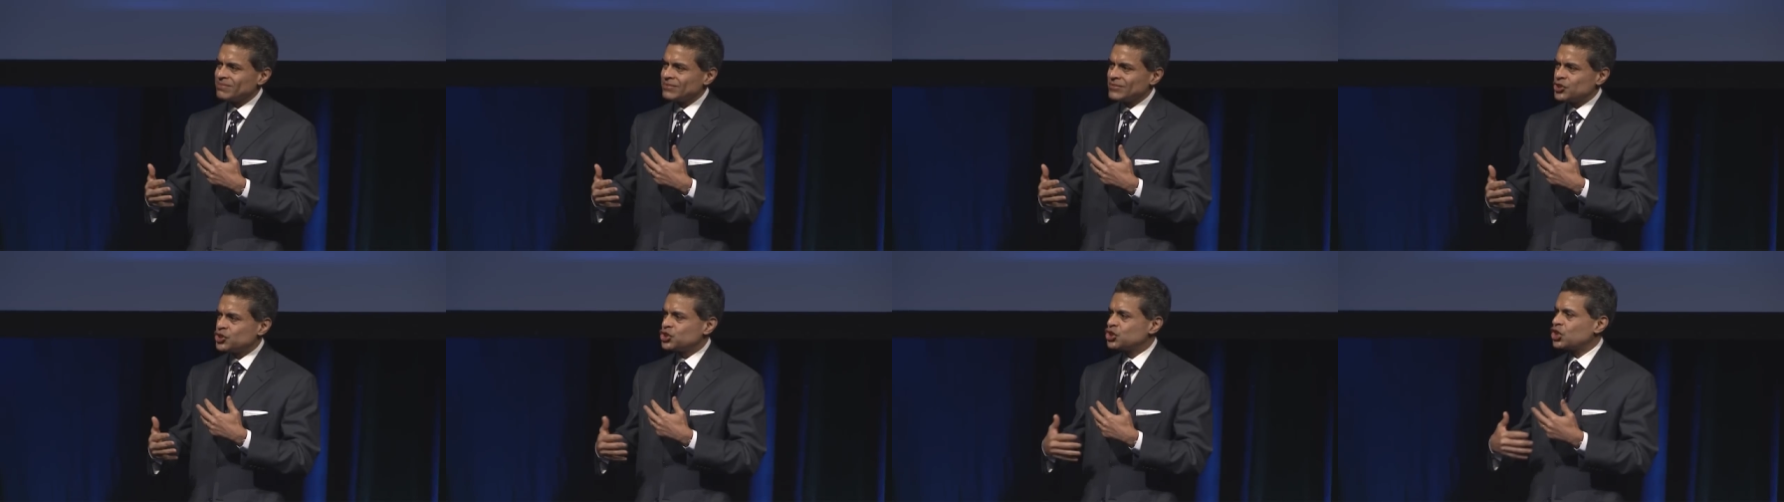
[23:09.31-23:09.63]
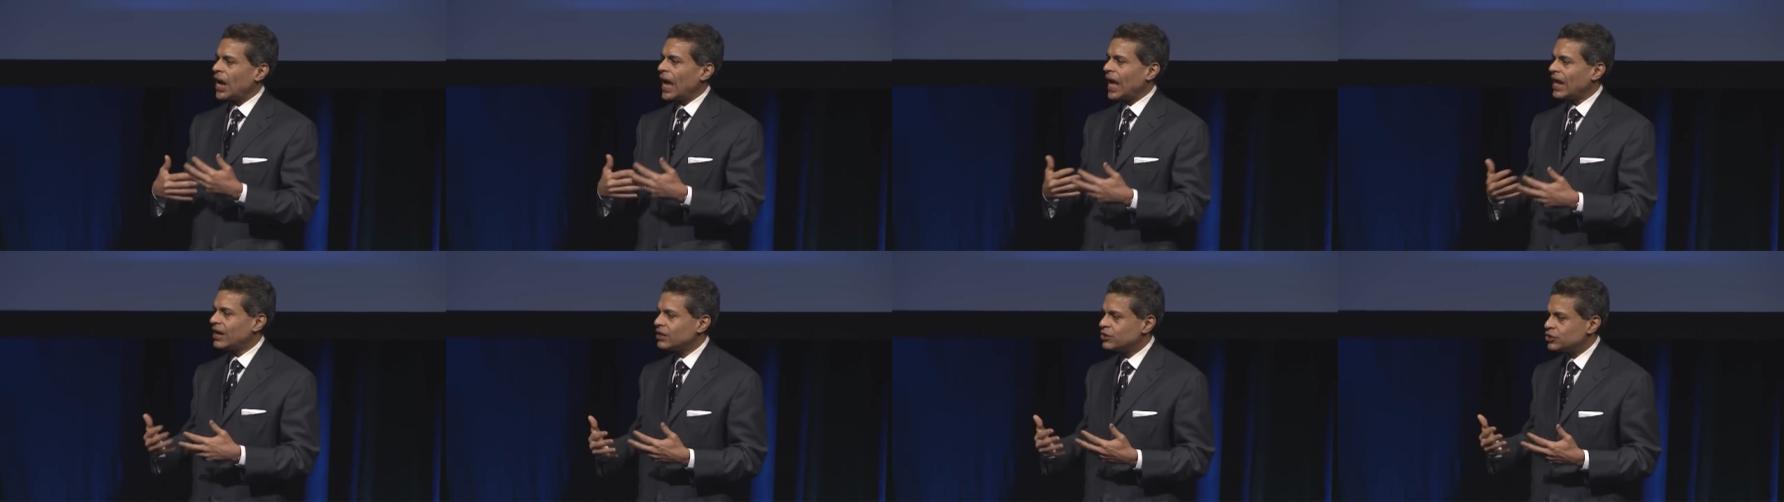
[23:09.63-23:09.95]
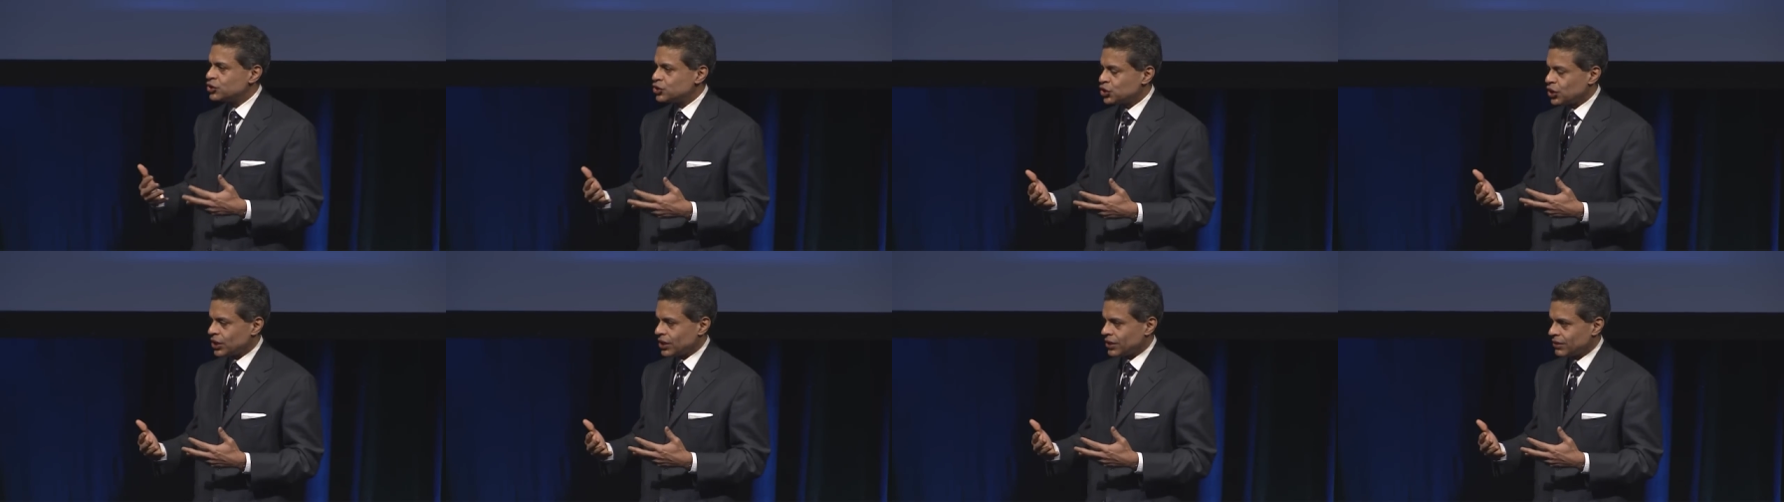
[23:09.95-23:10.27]

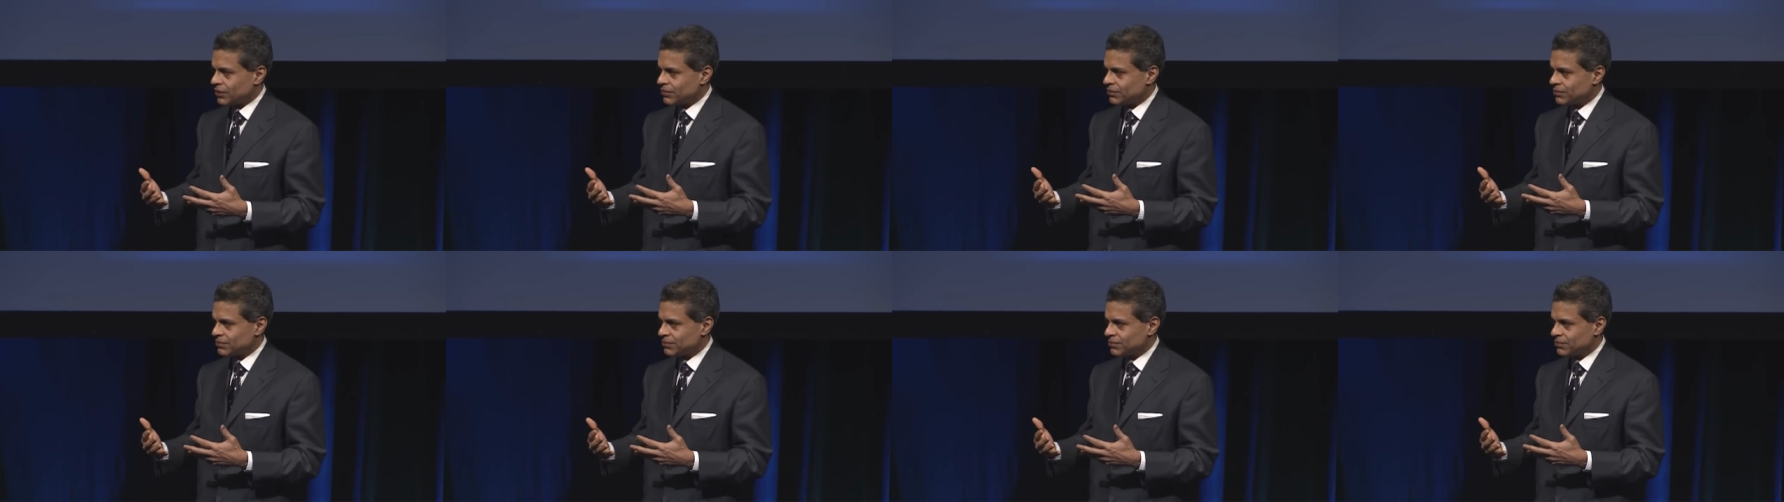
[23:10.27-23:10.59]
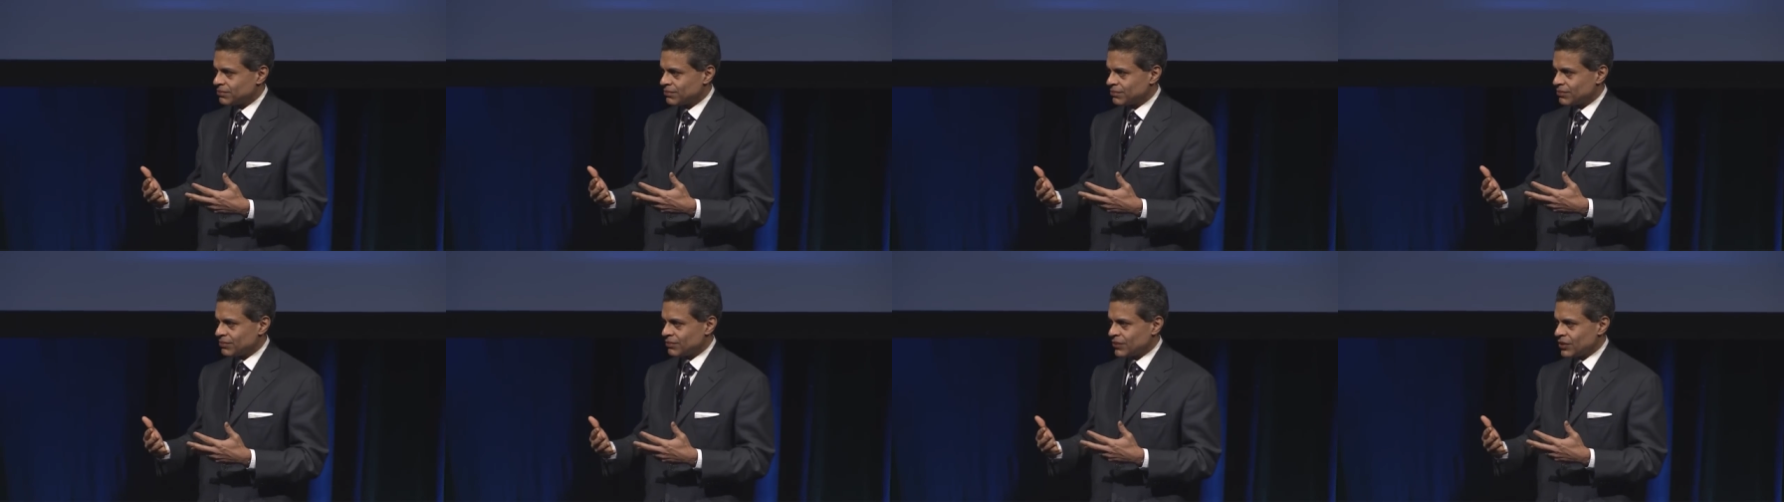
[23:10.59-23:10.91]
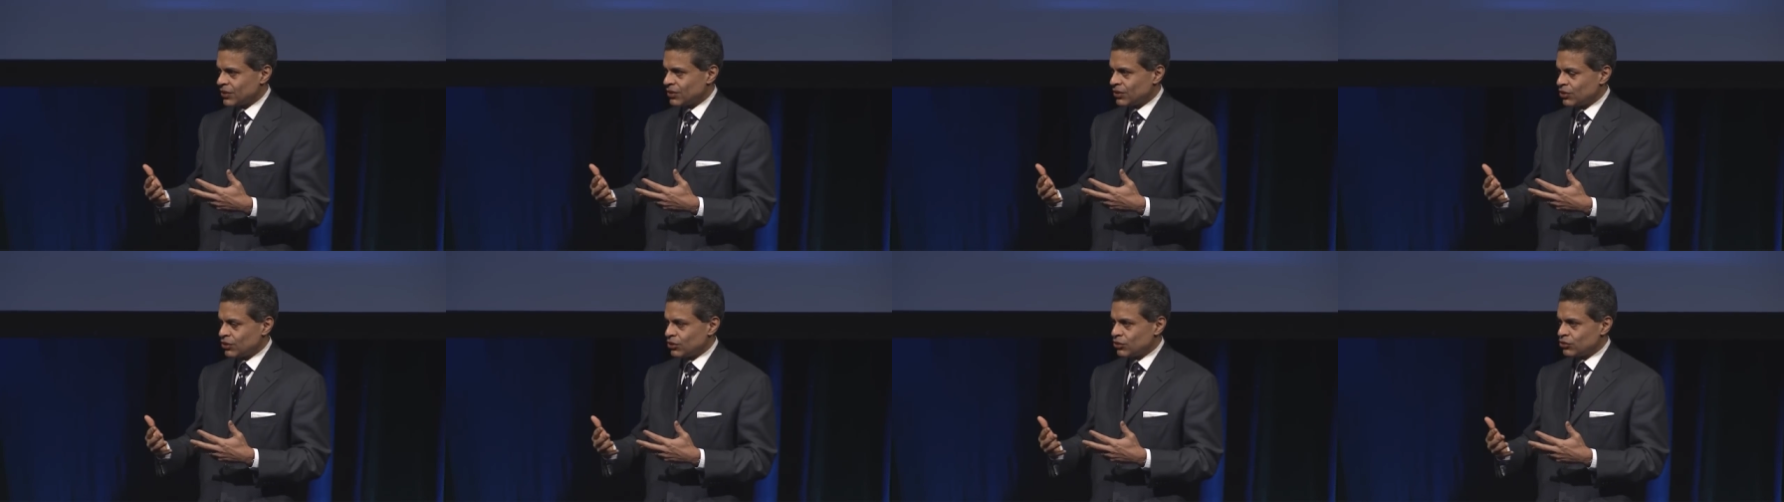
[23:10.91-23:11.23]
challenging
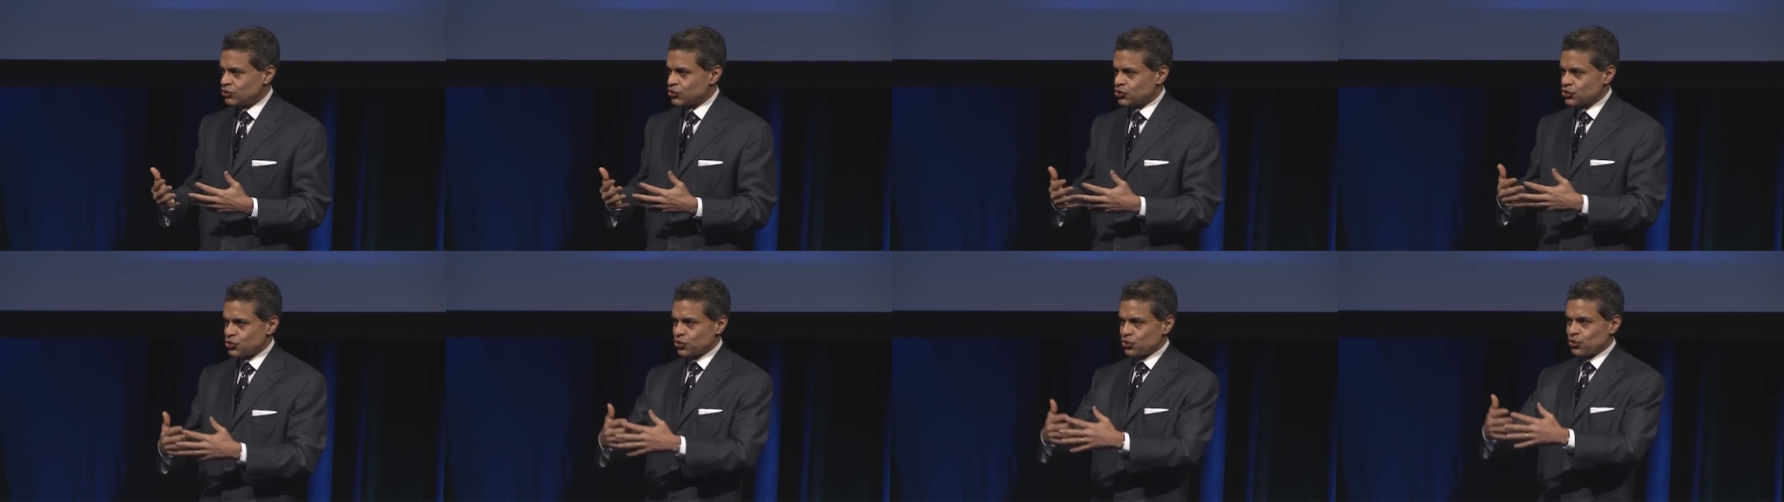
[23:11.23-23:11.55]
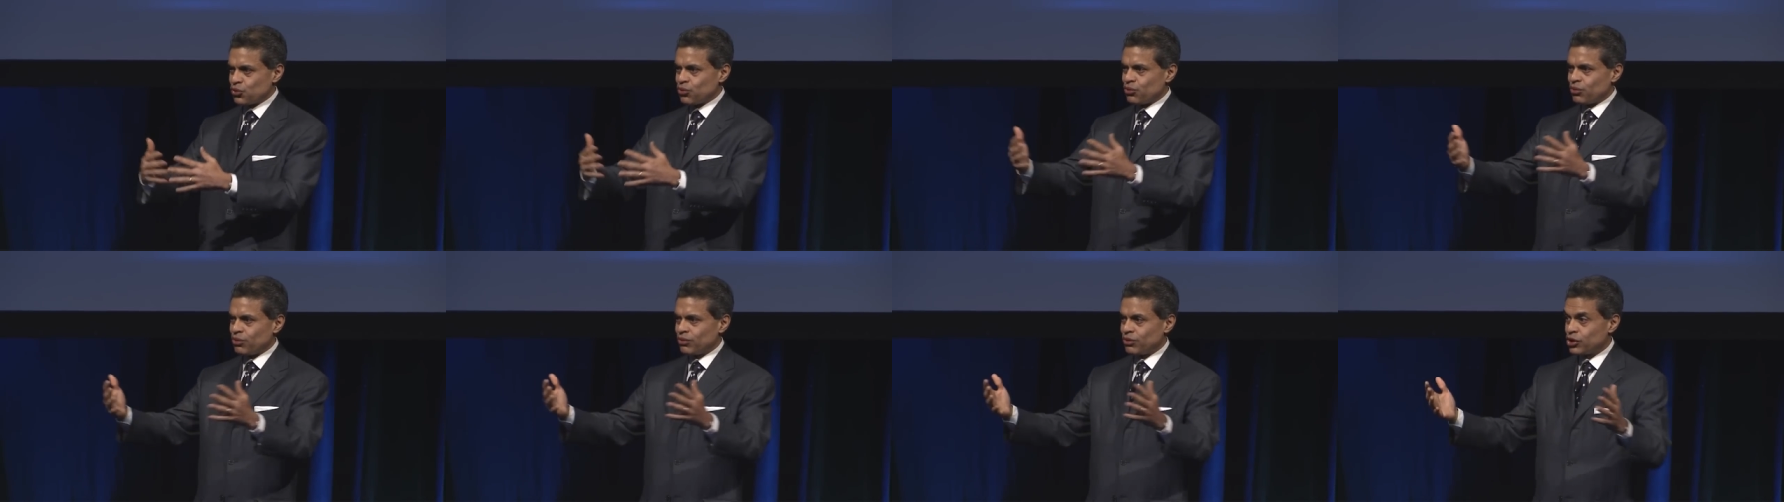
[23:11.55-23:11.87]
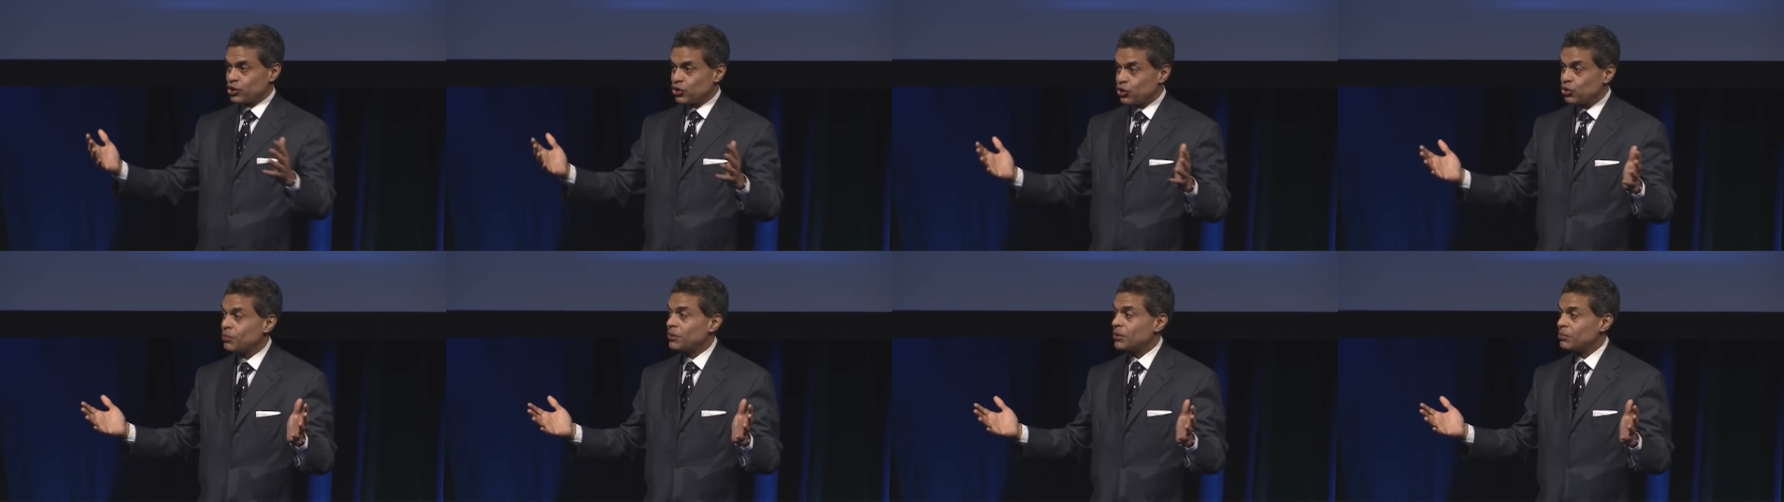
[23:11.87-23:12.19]
to
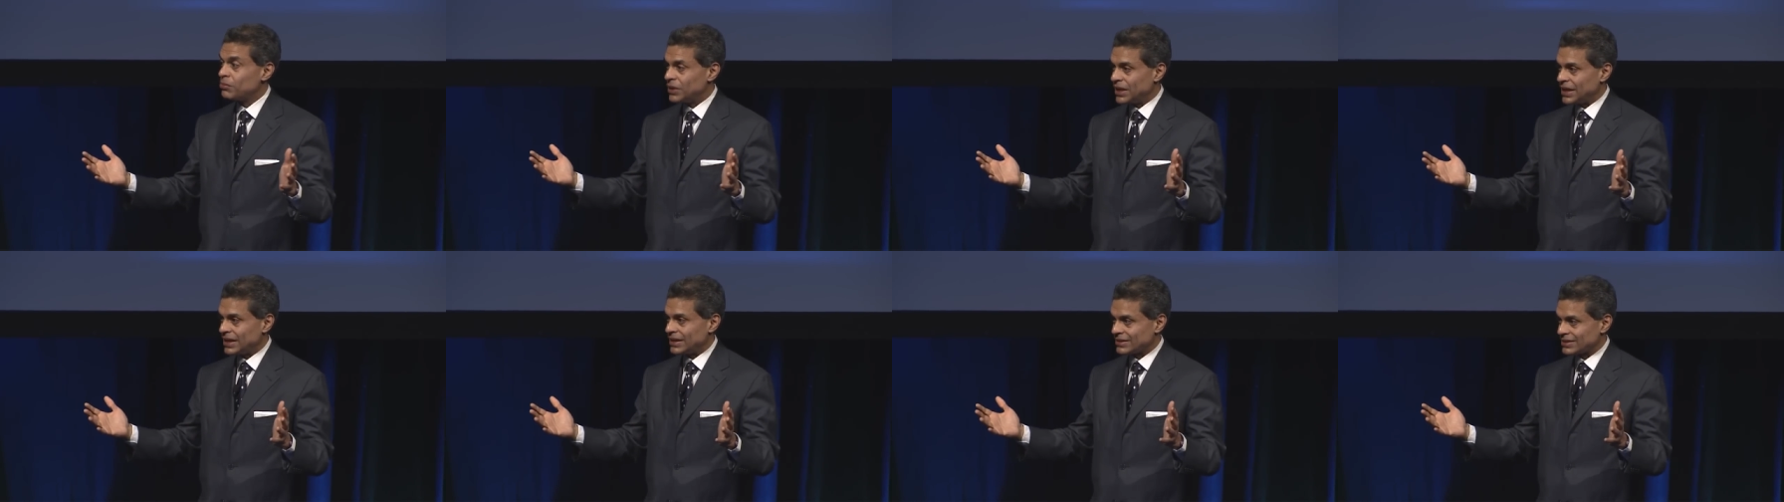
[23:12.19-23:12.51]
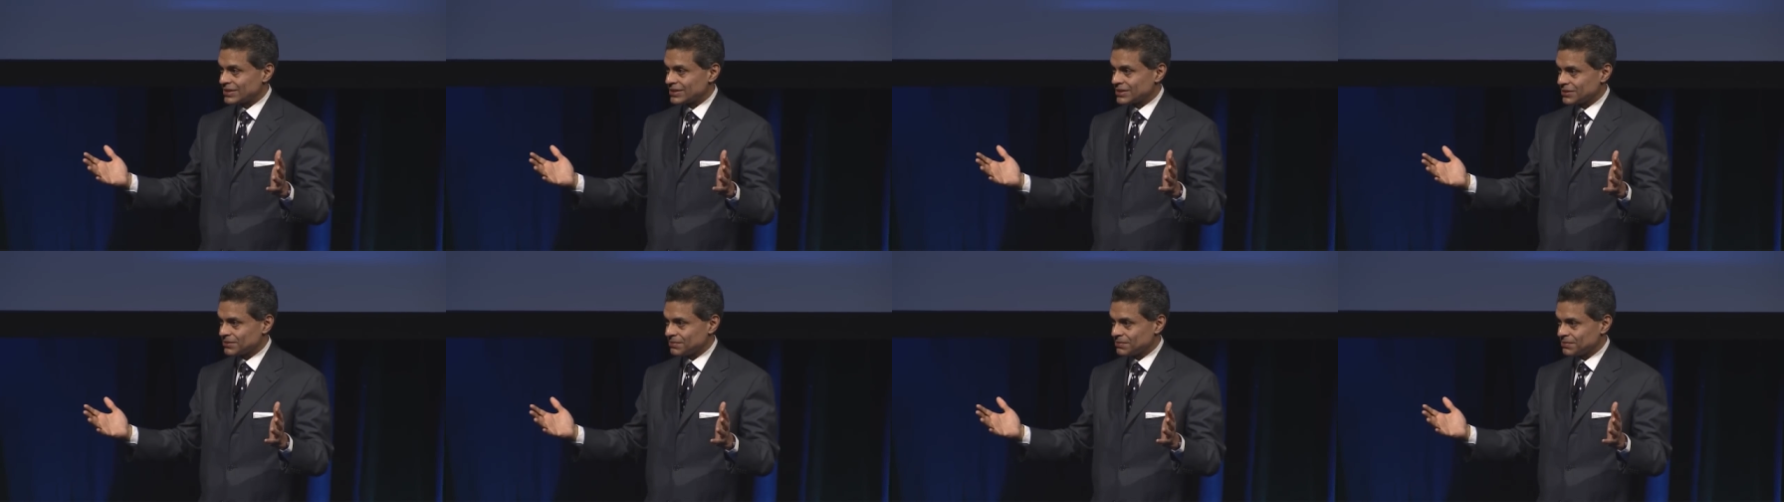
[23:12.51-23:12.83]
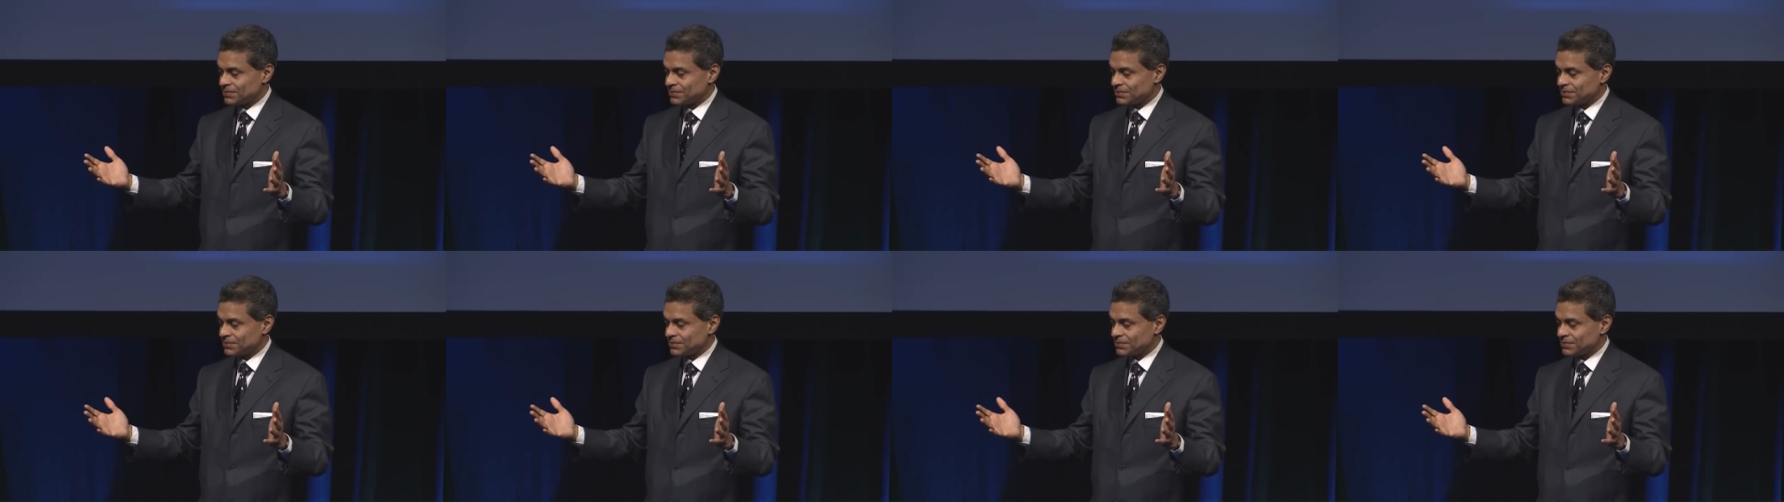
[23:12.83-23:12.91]
human beings.